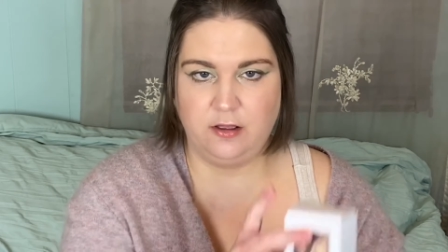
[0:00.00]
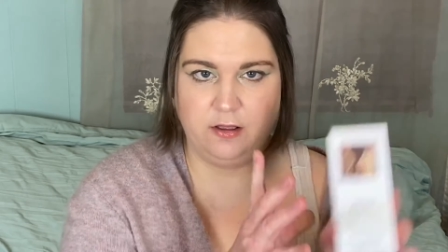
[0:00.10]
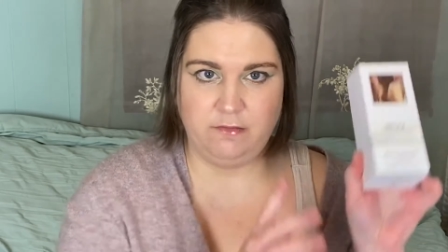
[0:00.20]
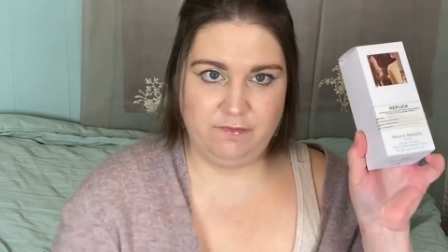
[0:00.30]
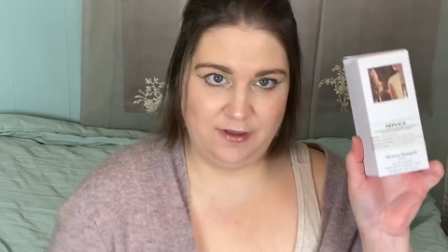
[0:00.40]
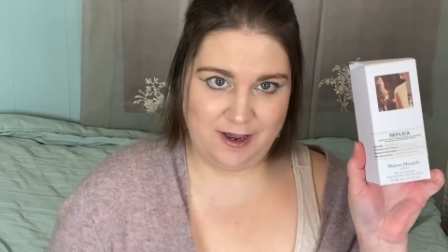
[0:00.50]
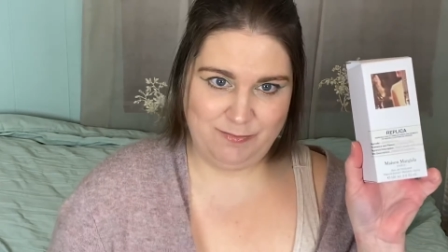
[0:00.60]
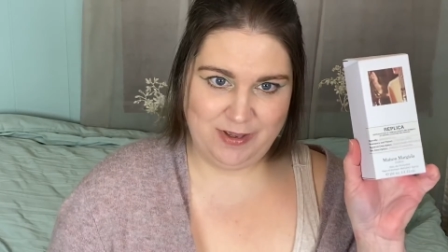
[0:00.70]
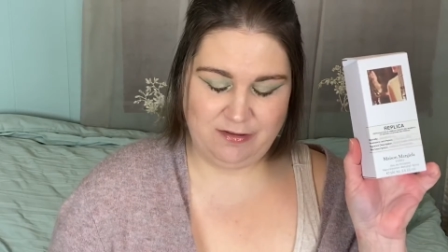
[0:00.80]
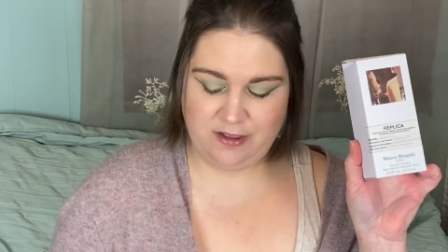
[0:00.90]

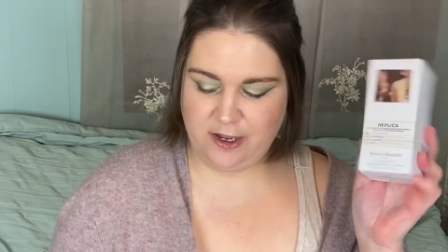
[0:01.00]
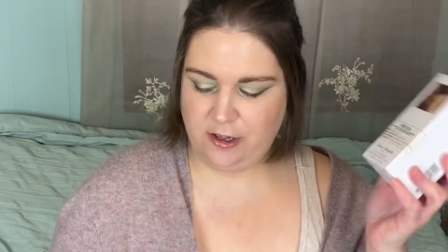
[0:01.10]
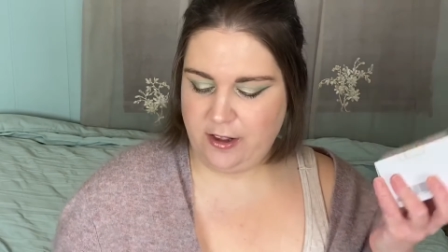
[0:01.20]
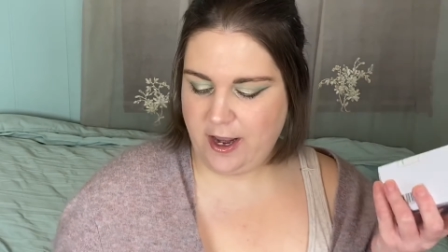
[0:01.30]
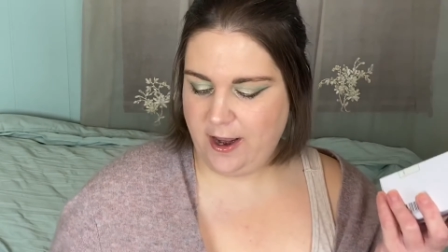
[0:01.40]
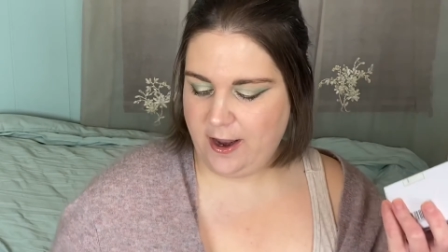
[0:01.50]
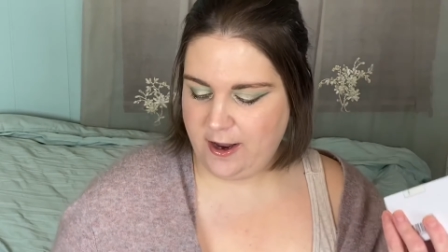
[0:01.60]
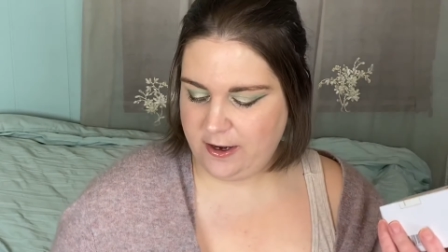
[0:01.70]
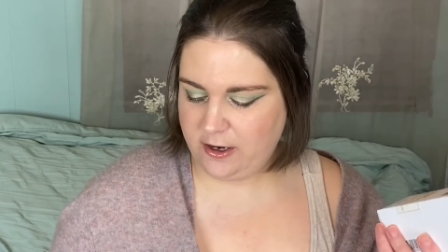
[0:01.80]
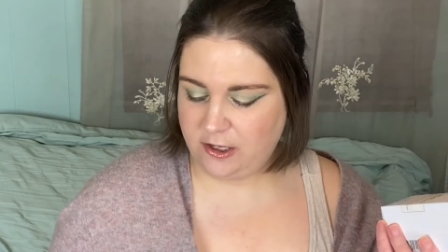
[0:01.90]
VIB sale.
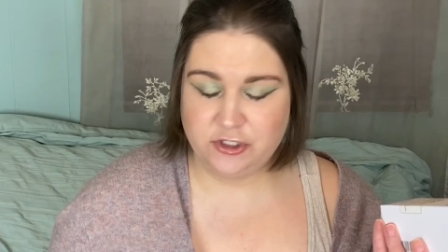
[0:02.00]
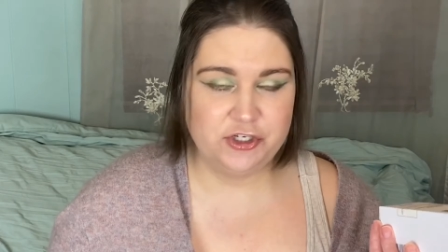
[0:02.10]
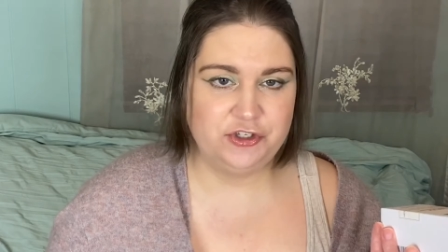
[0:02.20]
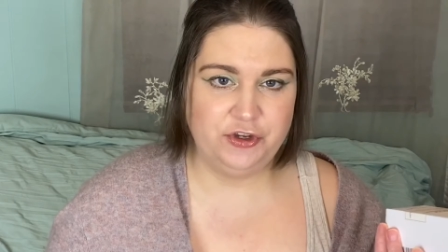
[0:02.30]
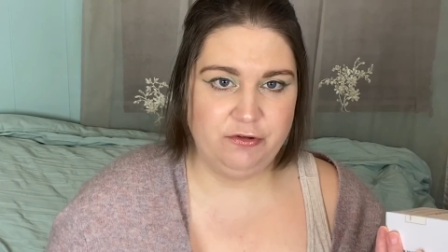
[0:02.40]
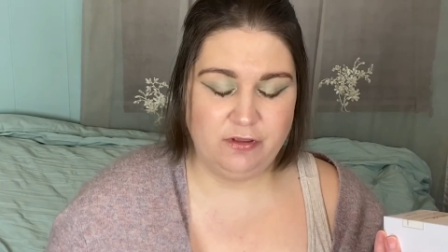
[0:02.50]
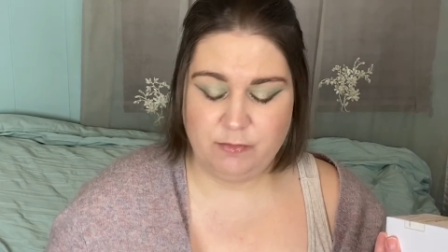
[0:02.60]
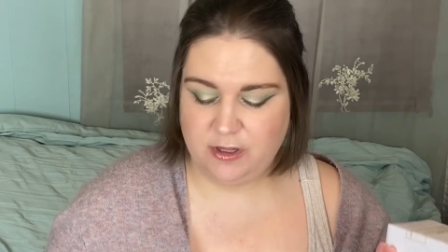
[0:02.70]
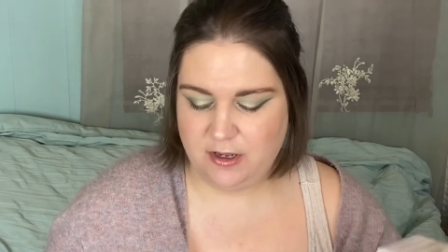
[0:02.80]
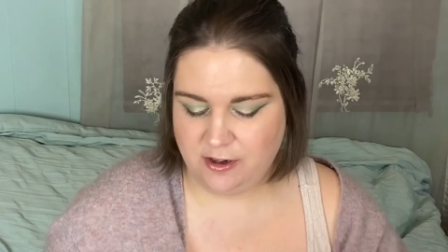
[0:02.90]
And I'll just show you some
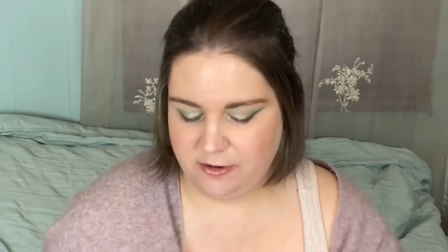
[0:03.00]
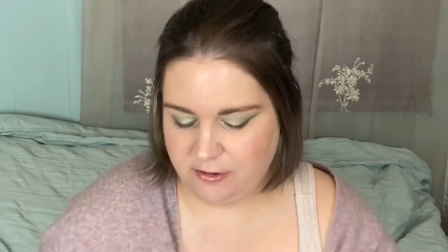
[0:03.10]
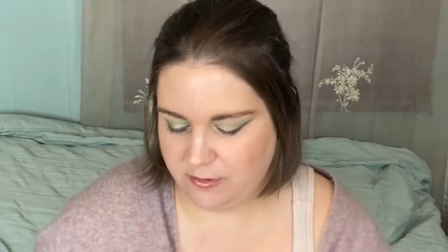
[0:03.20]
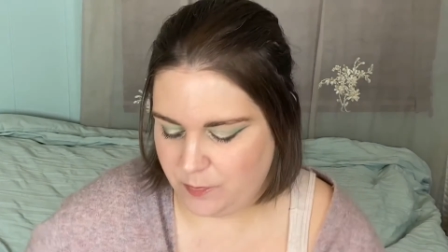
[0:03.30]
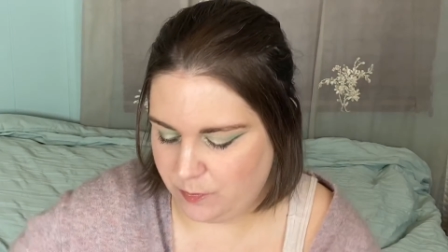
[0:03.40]
of the other